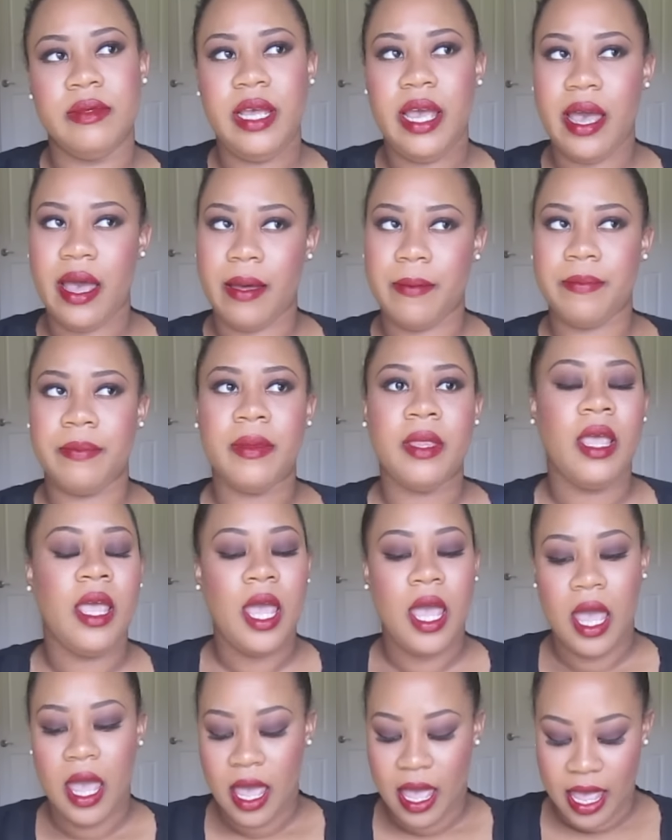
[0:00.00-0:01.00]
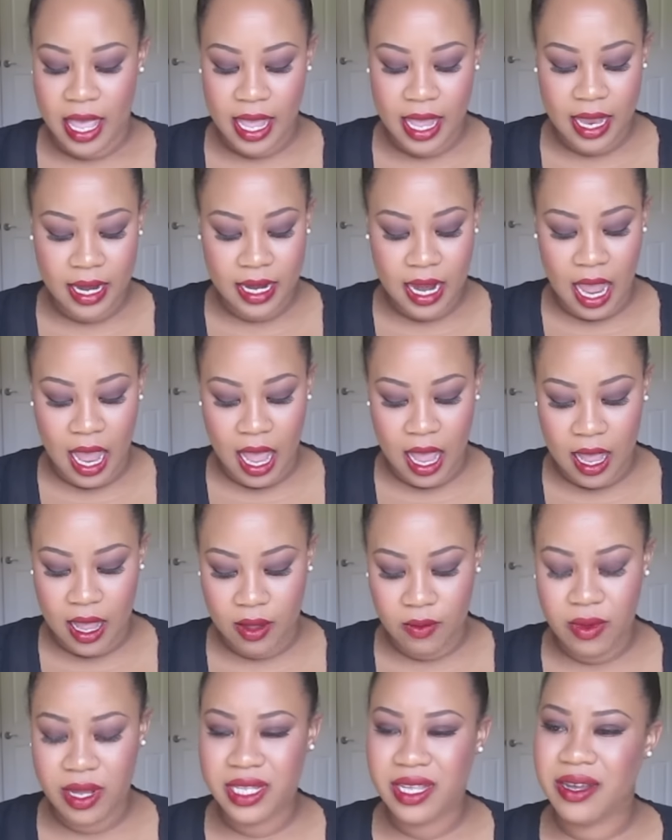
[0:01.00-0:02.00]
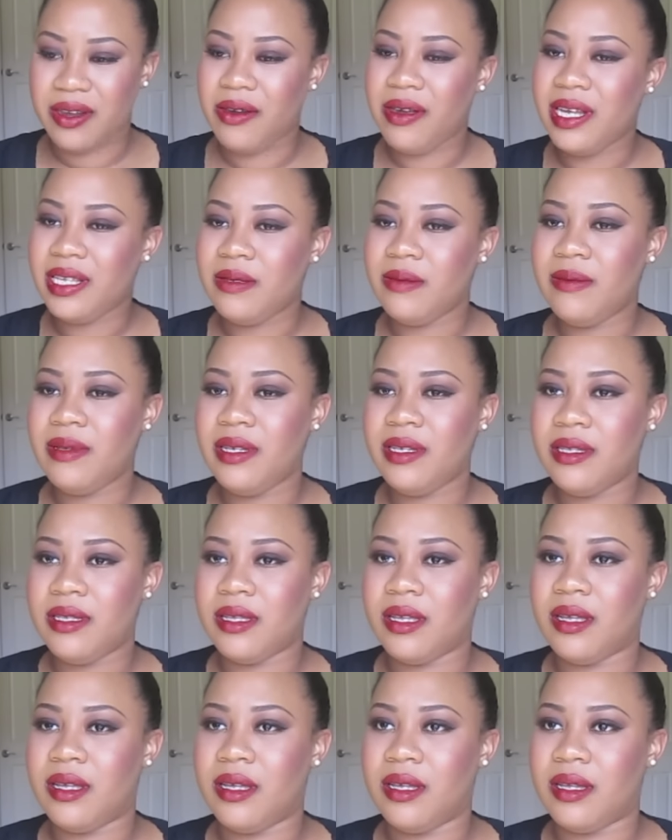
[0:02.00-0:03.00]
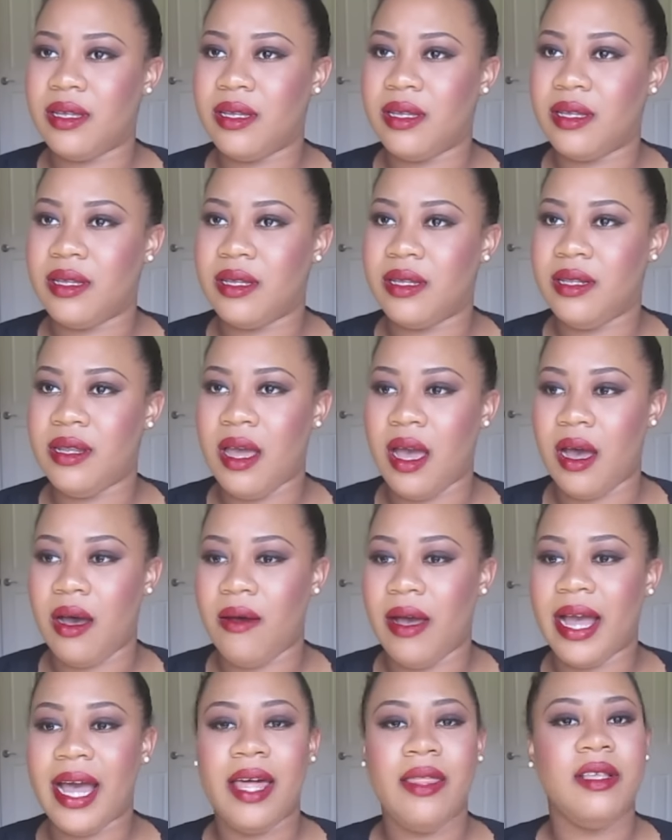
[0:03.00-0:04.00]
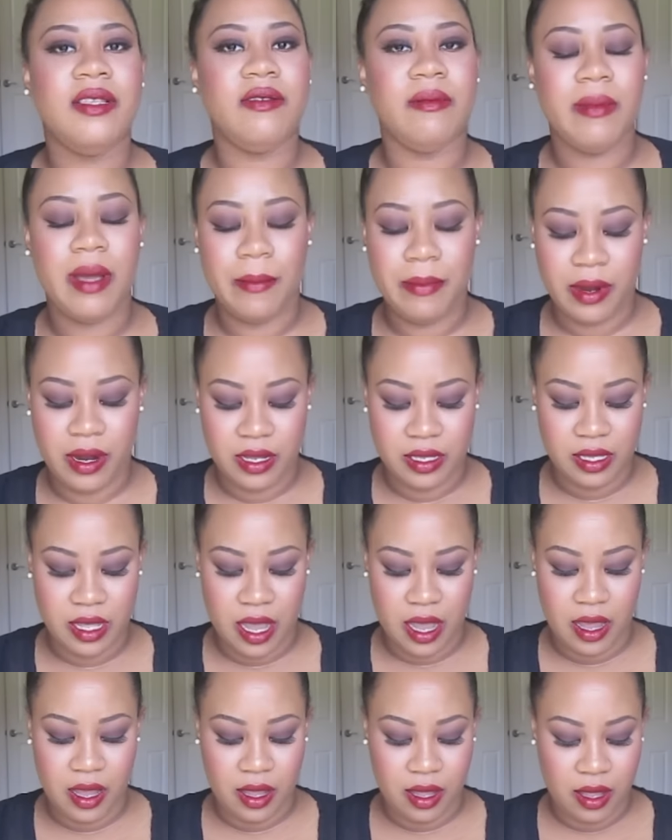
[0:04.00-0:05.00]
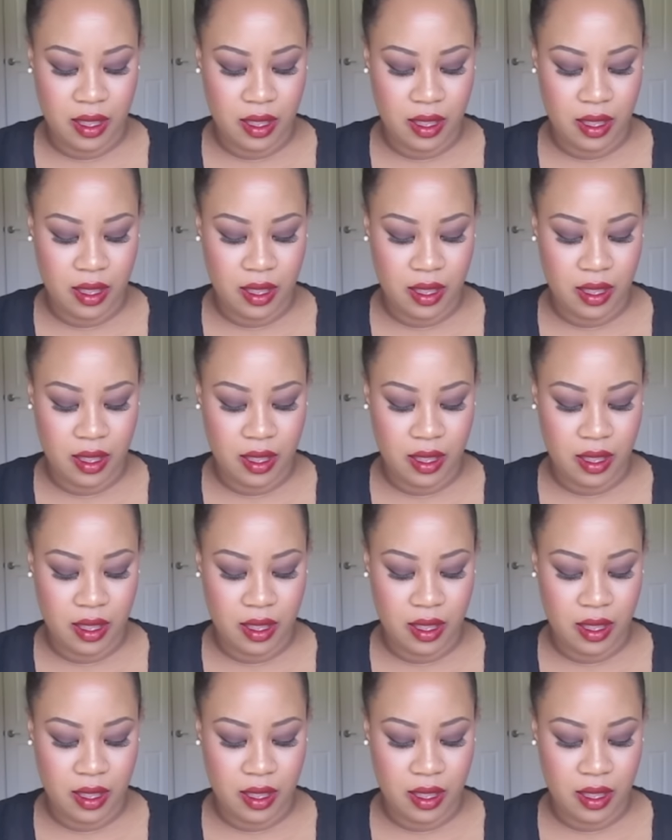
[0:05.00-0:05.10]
Yeah. And was it Christmas? No, I got this for my birthday.